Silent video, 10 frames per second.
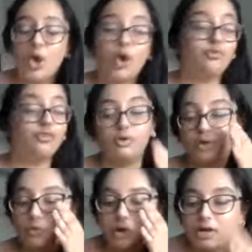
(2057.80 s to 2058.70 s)
or if you go
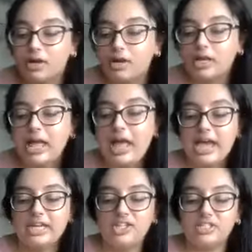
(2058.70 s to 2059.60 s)
to work
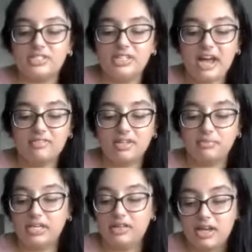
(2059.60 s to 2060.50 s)
and you just need to have
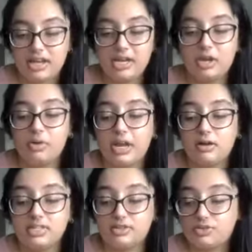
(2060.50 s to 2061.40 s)
something done. I know when I
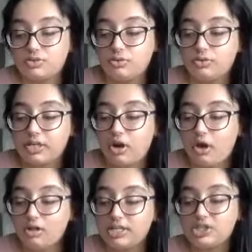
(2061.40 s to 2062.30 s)
was at school and
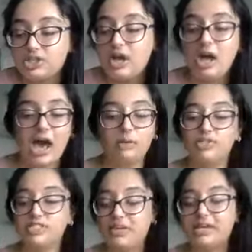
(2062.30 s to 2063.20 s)
college, I
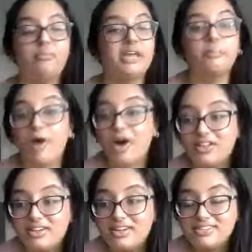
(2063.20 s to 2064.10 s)
would just make a big pot
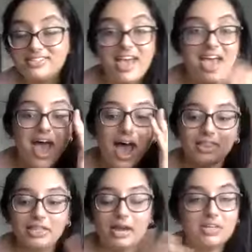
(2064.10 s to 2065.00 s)
of this
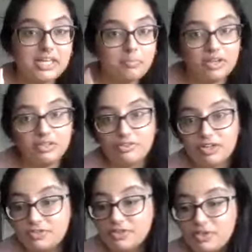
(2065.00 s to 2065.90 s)
and then I would keep it in the
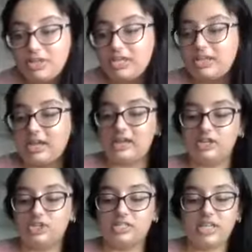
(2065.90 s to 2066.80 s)
fridge for the week
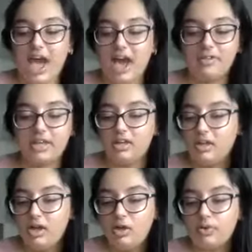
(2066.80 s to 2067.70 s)
and just have it
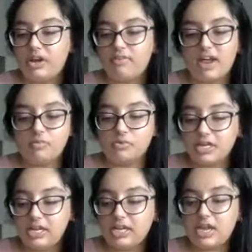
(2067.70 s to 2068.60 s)
whenever I
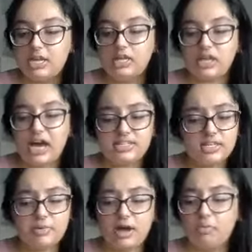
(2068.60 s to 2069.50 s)
wanted. And it
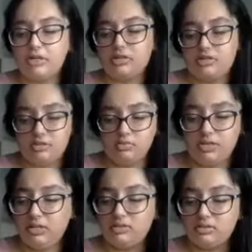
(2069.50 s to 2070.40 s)
lasted about 1 to 2
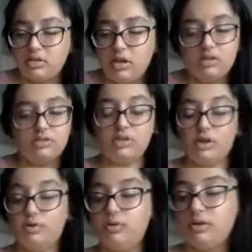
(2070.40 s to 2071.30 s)
weeks.
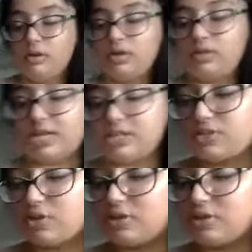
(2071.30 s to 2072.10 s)
So that's also a